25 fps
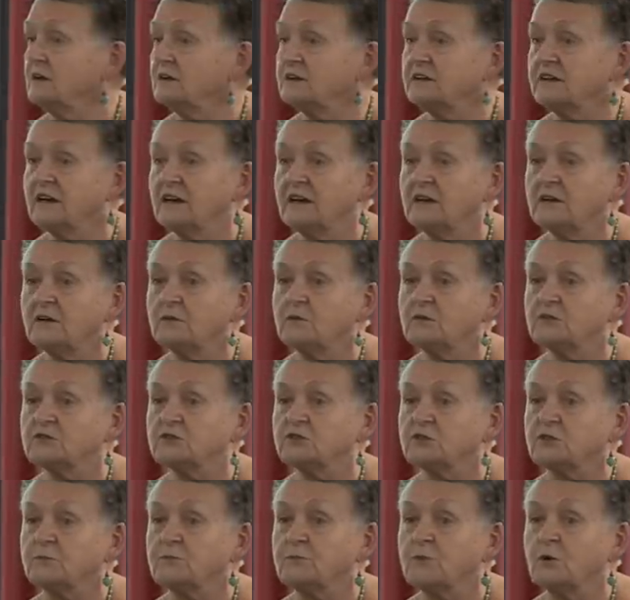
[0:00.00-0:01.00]
Okay, I
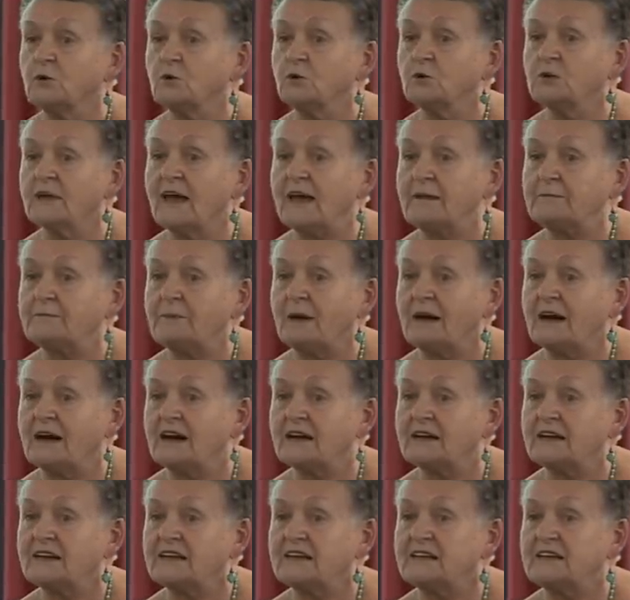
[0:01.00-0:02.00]
want you to pull that
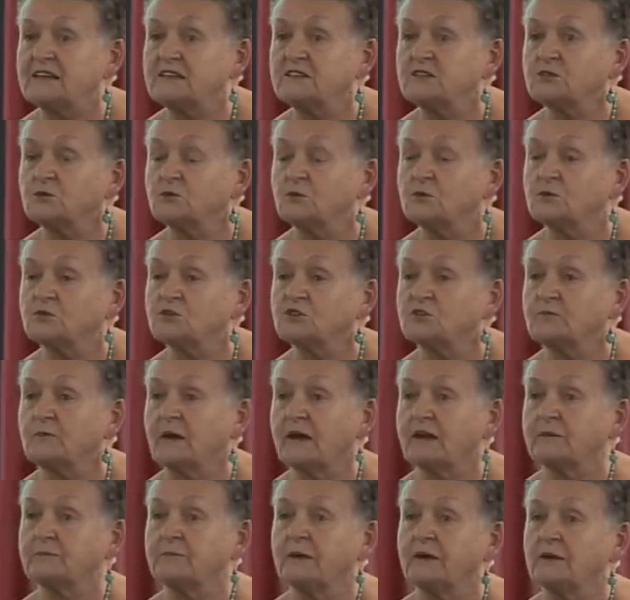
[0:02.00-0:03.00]
part in towards your
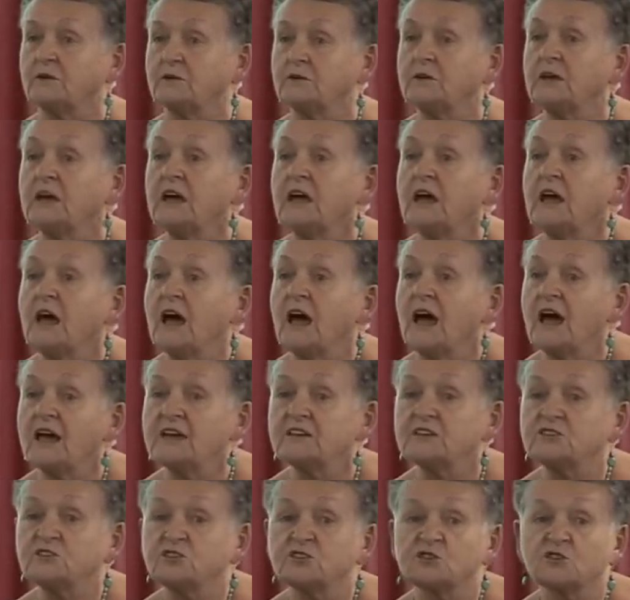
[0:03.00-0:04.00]
backbone
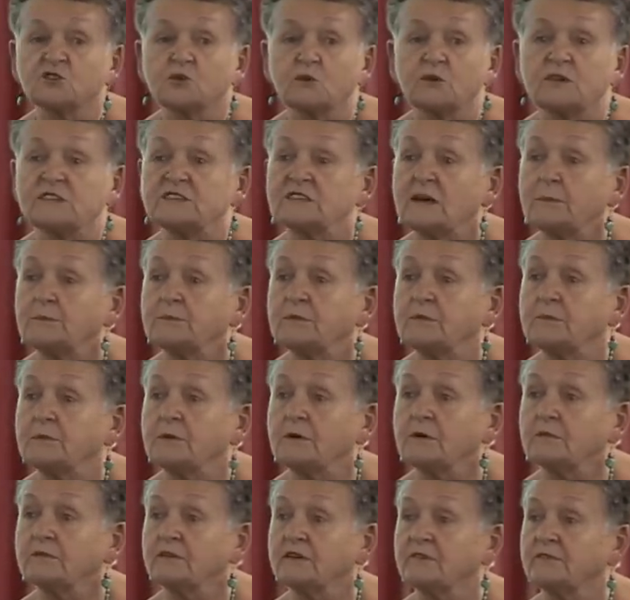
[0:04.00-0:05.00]
as you squeeze up your
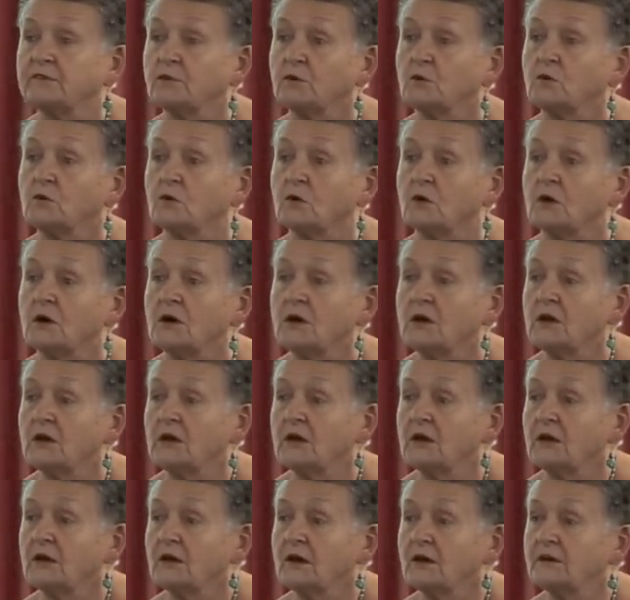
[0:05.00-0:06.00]
pelvic floor.
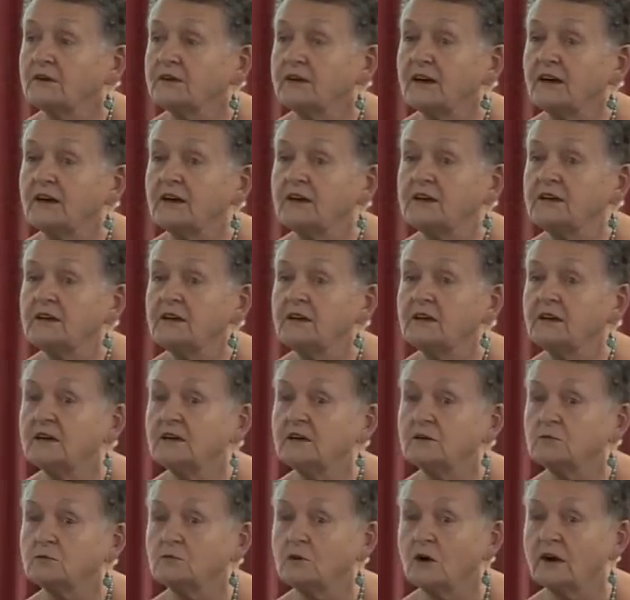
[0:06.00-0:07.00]
Okay,
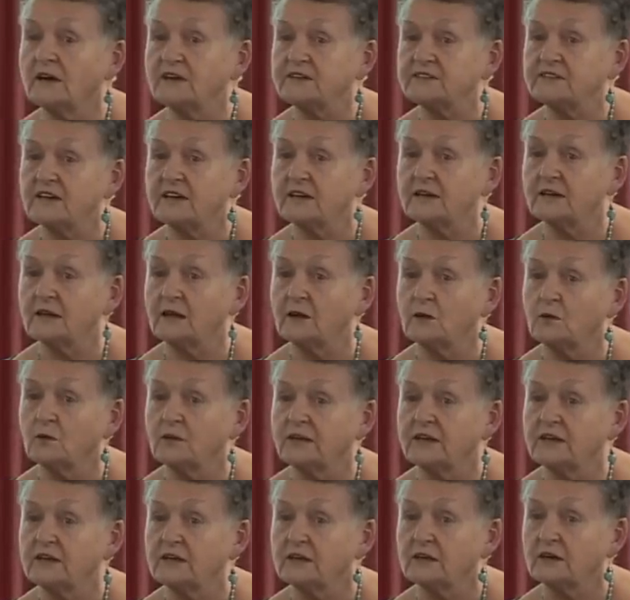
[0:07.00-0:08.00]
right down
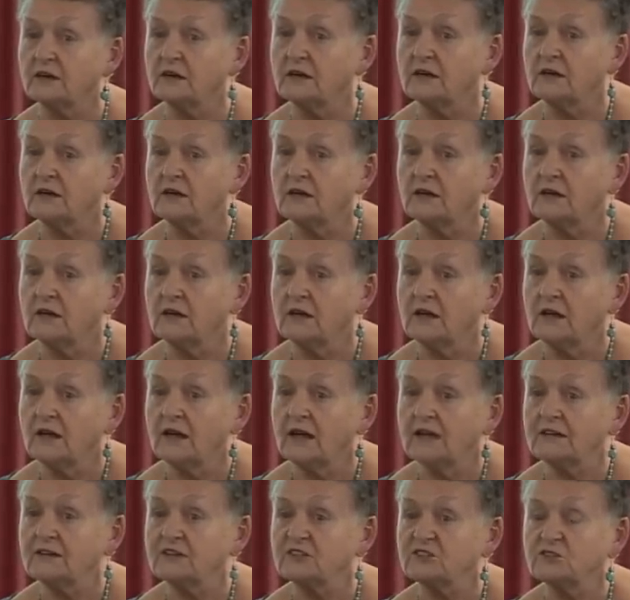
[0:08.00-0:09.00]
low here.
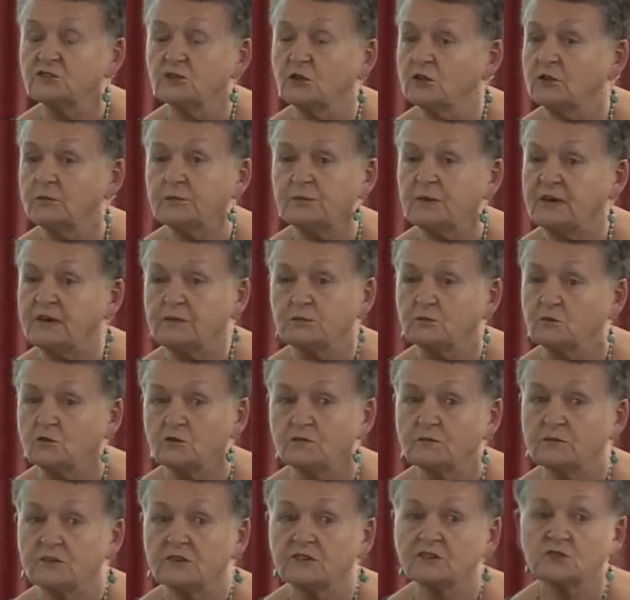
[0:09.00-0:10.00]
And it's not a big
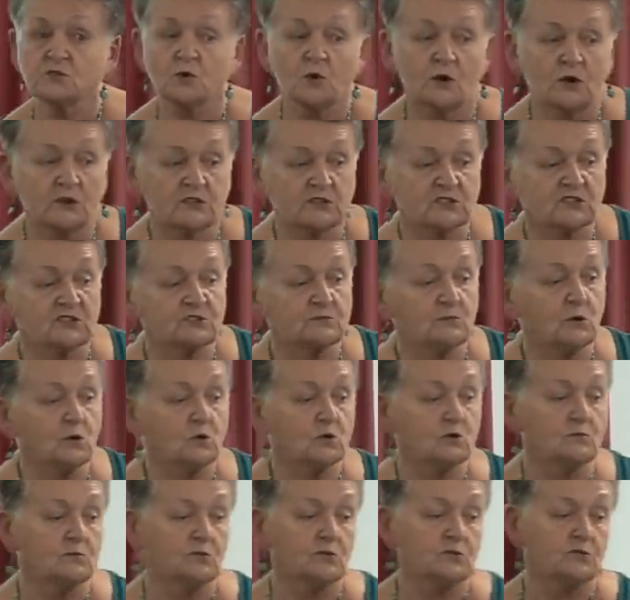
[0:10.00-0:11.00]
movement, it's quite a
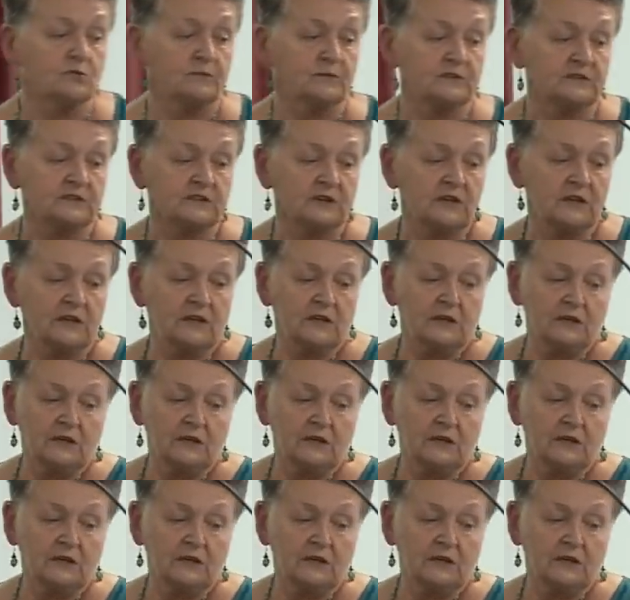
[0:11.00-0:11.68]
small movement.